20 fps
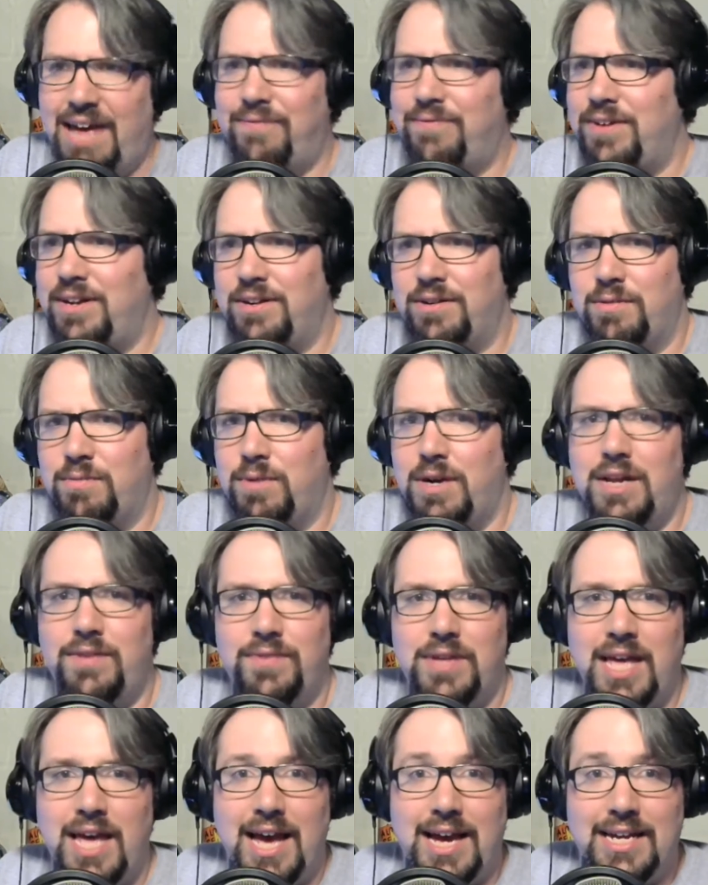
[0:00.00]
Geffen or
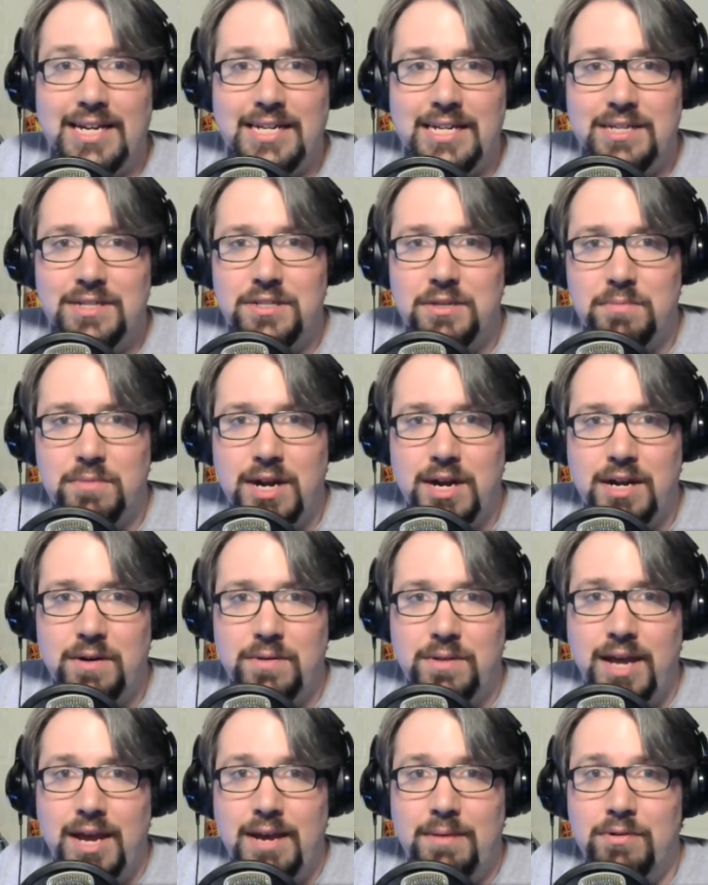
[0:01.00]
whatever the heck it is, some
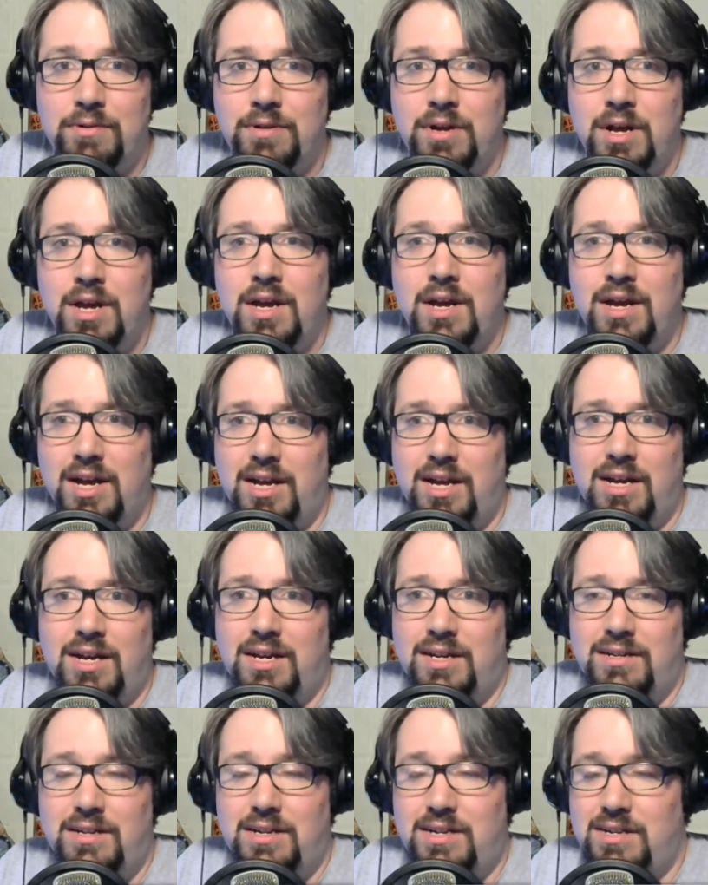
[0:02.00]
record label,
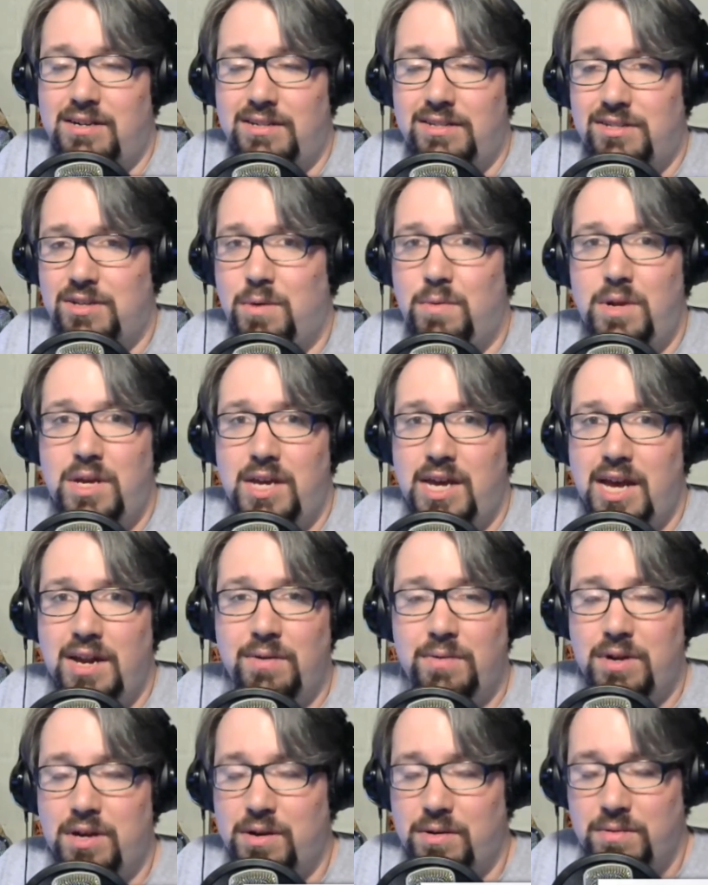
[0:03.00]
Sony, I
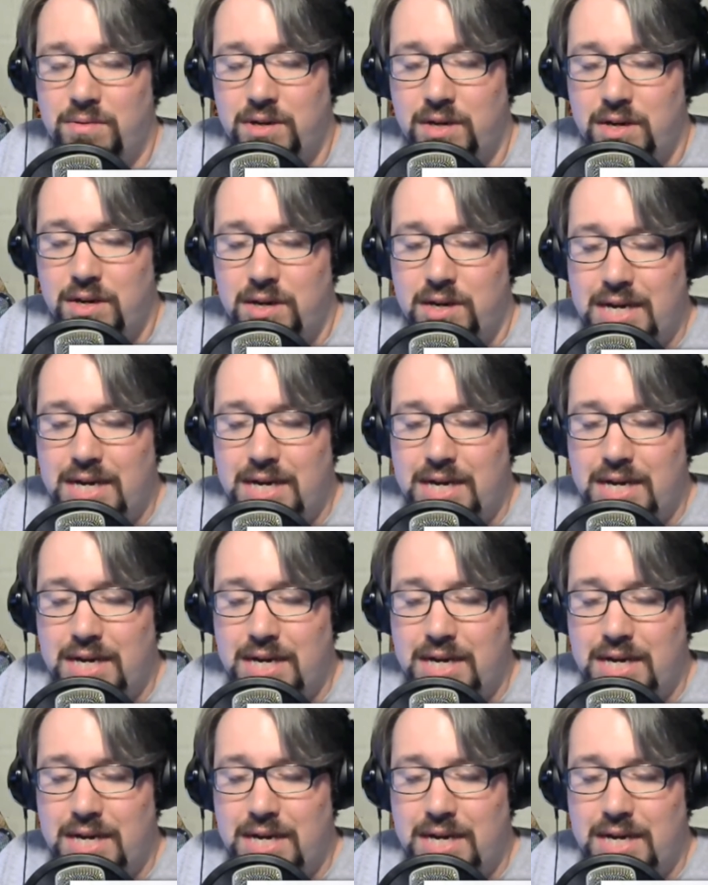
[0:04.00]
don't know.